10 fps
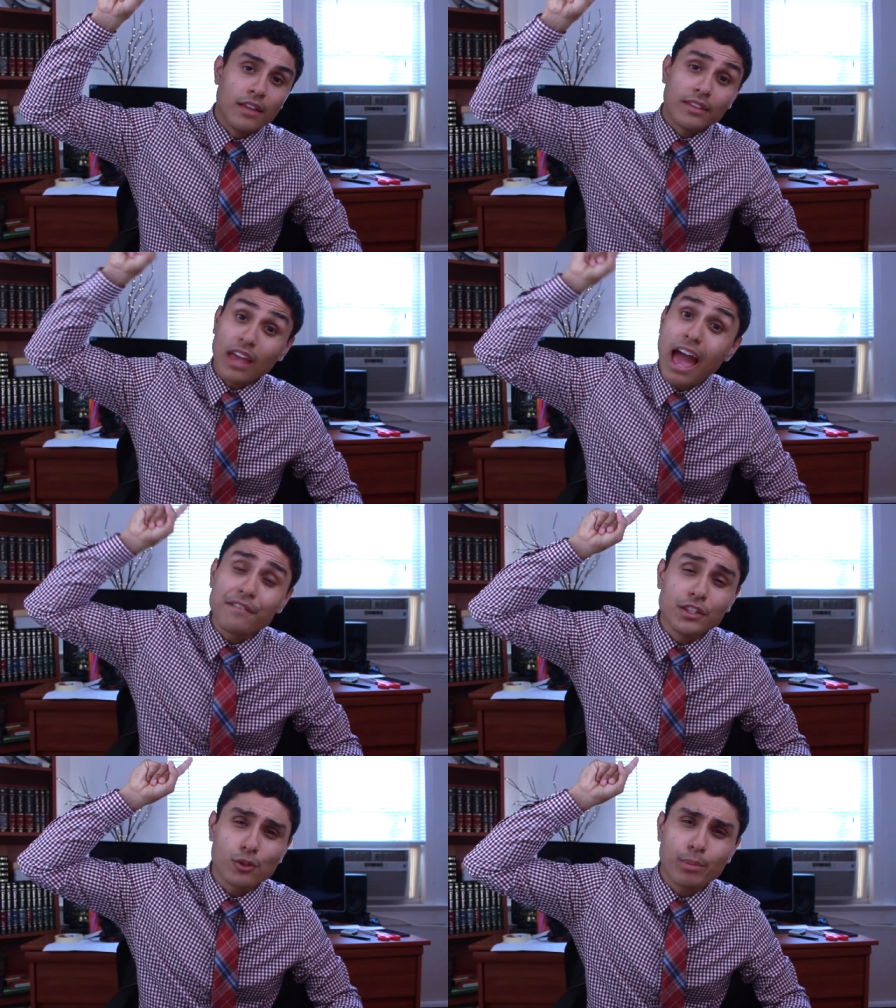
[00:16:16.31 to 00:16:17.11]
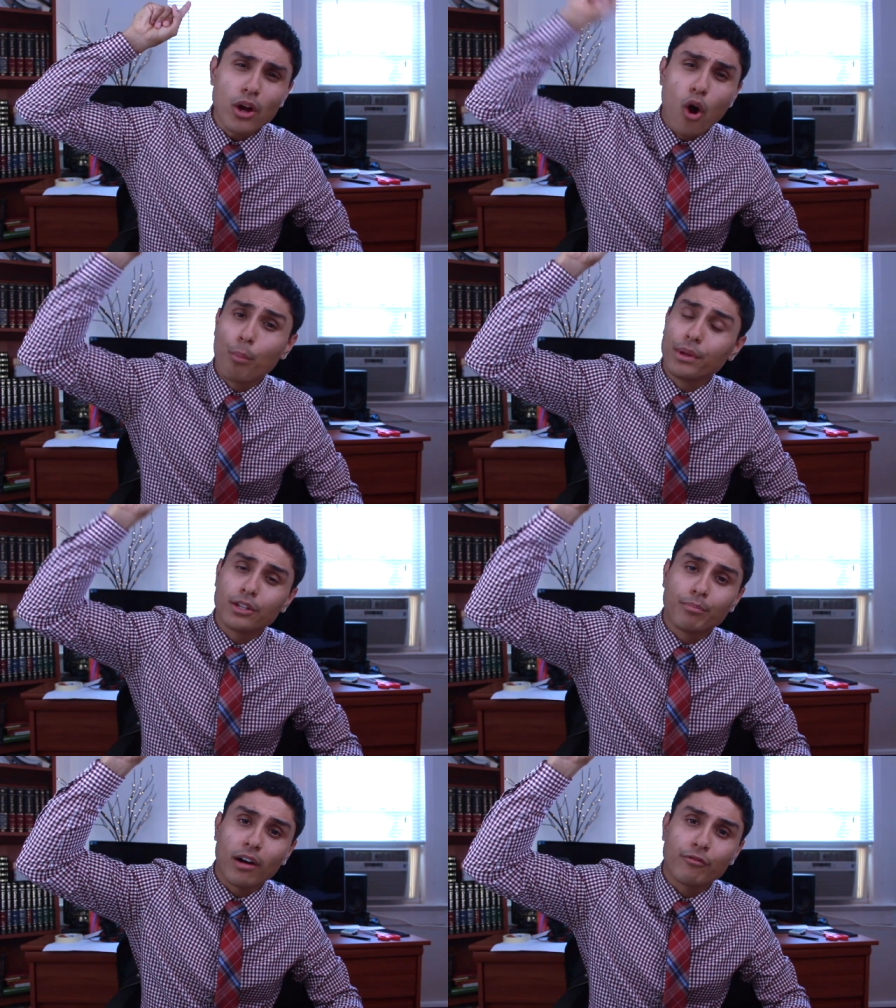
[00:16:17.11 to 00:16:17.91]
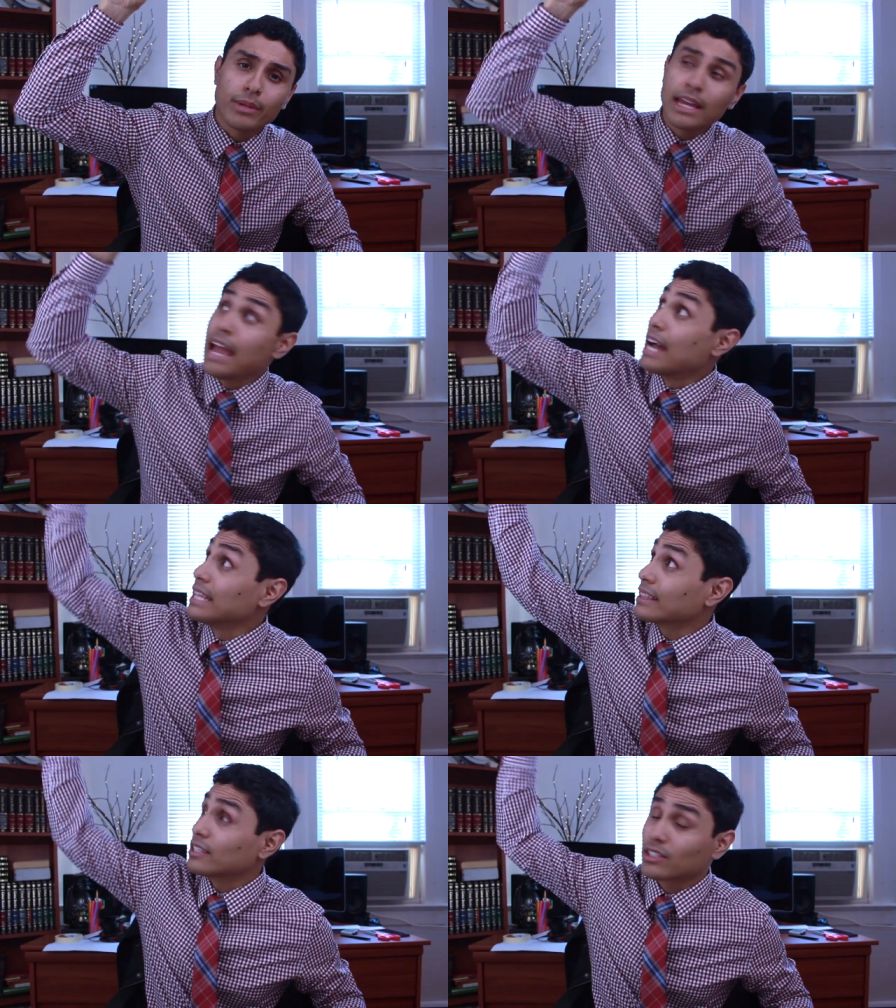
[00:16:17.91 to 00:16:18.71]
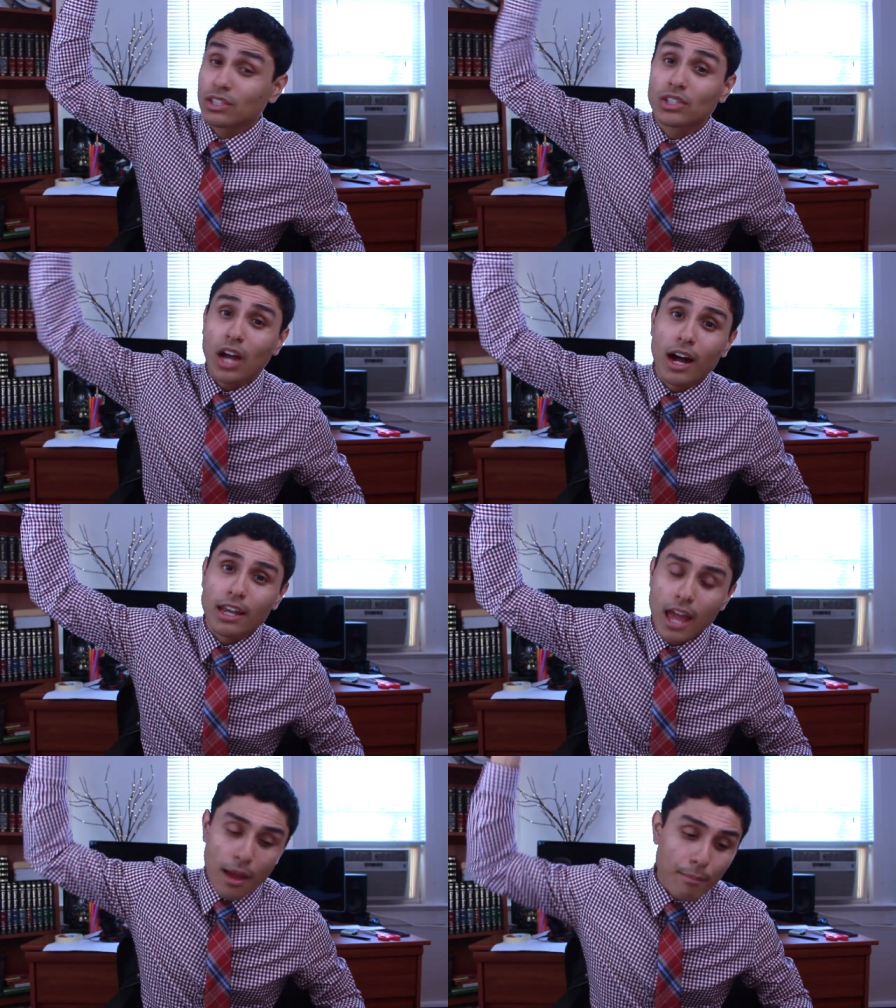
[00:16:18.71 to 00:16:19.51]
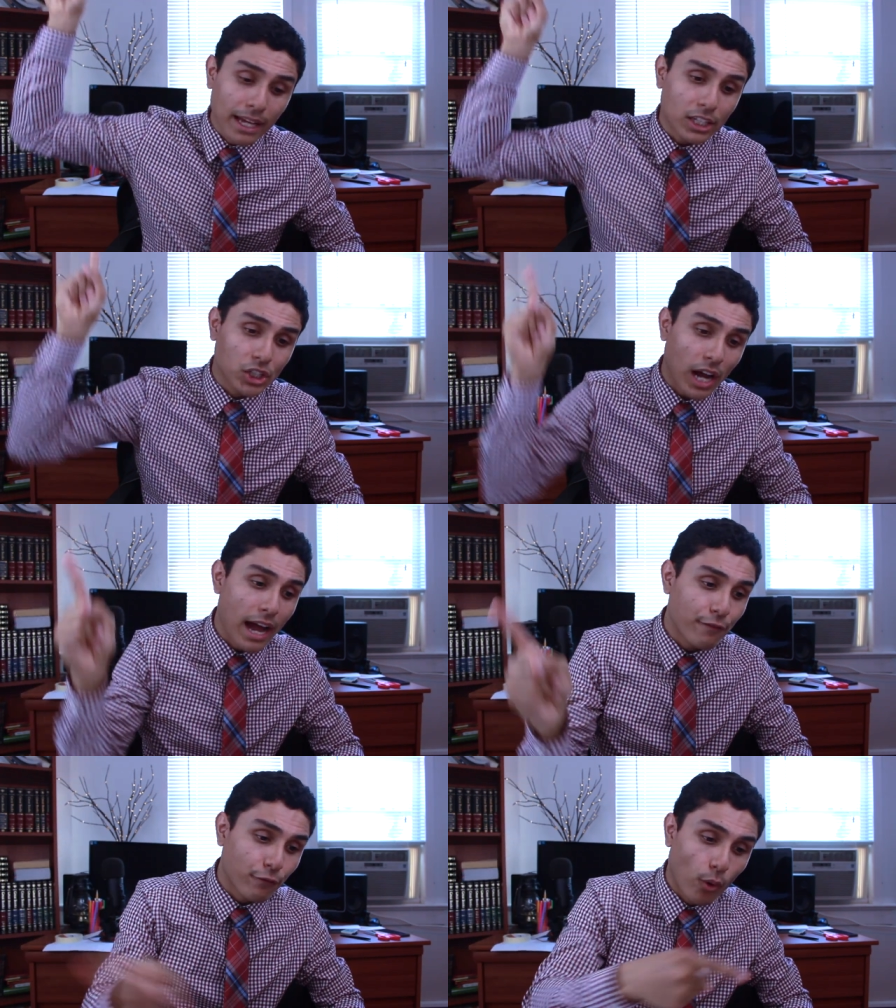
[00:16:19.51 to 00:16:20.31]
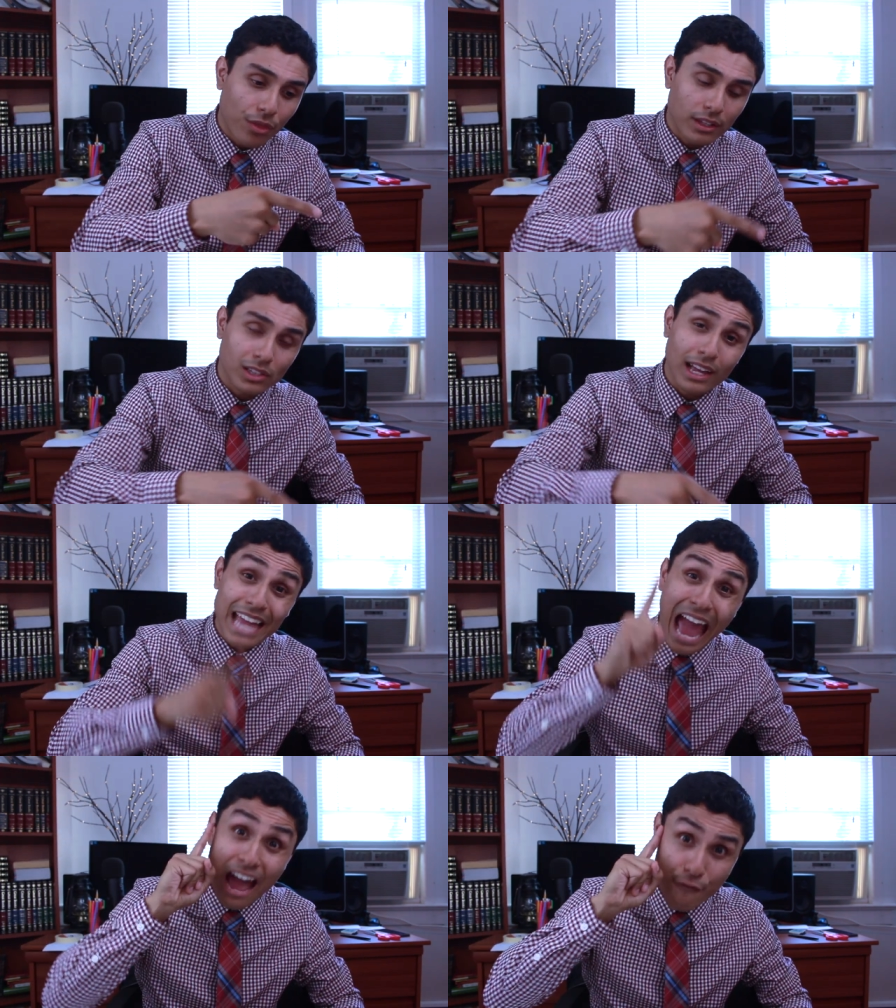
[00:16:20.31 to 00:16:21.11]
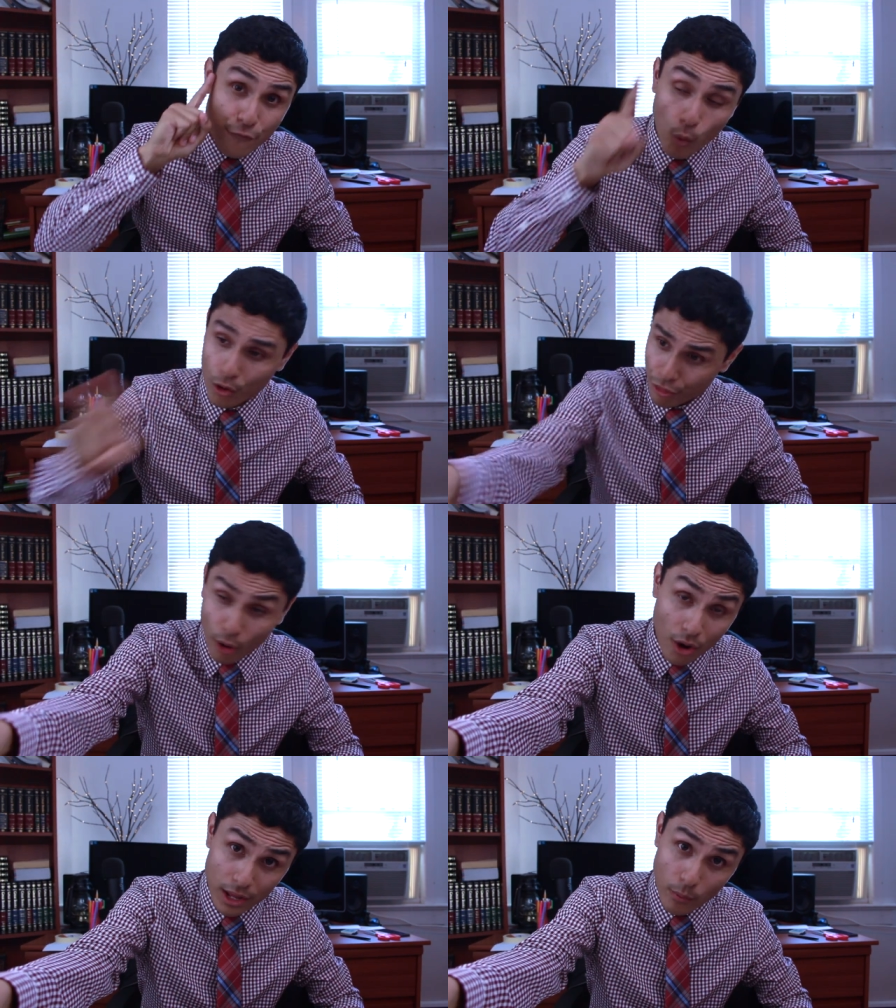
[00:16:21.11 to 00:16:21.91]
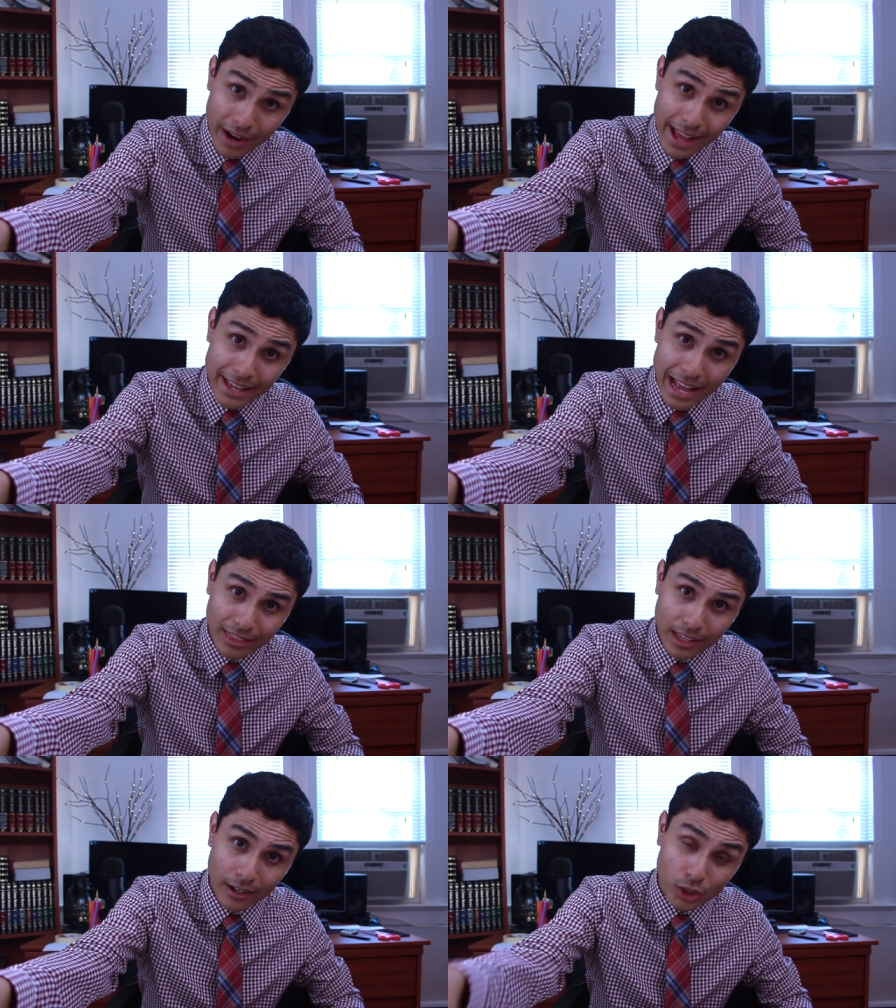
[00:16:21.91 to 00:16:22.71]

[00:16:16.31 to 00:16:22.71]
that the heavens be opened above me and that the sun may shine forth its light at four thirty when I get there,